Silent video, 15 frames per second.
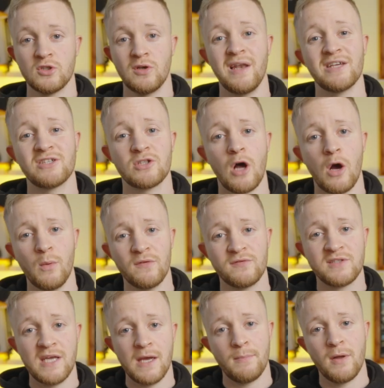So let's start with
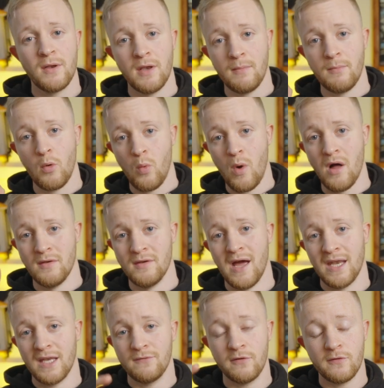tip number one,
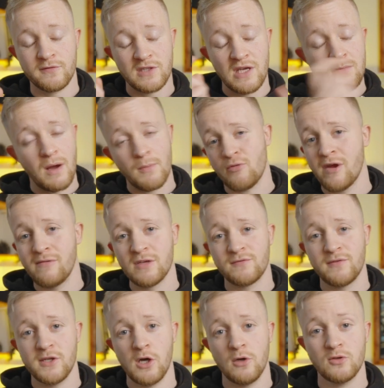and if you've seen my previous
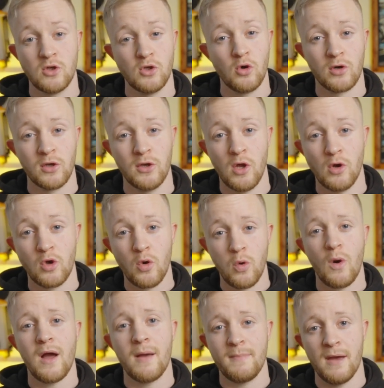videos, you're going to know
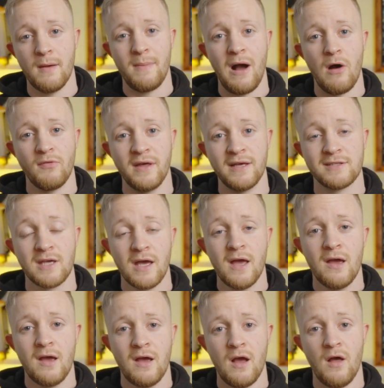quite a bit about this,
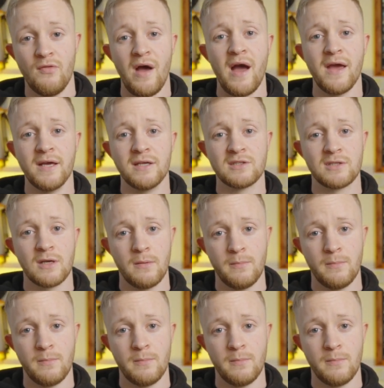and that is